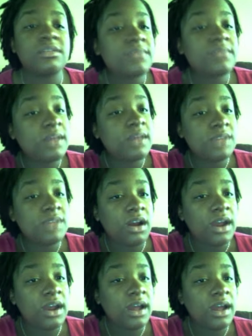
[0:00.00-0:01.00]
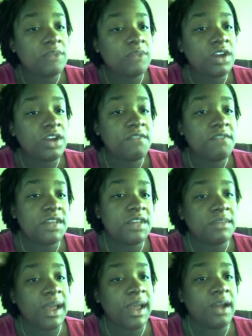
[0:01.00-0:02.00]
I'm sorry. I'm trying to fix my
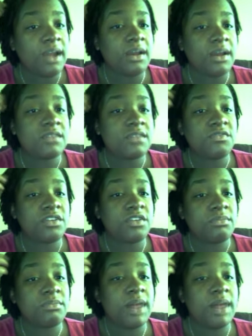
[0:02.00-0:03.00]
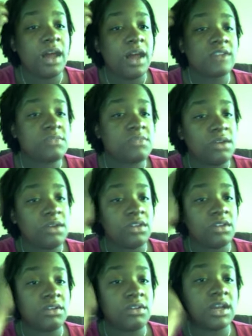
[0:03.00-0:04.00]
hair because for my locks are being really
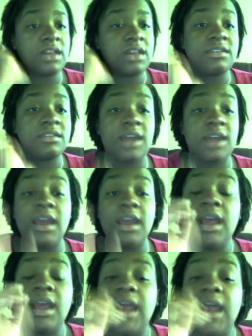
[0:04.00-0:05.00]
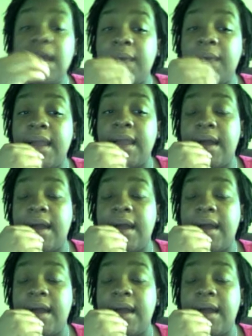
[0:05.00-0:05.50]
ridiculous today. Anyway,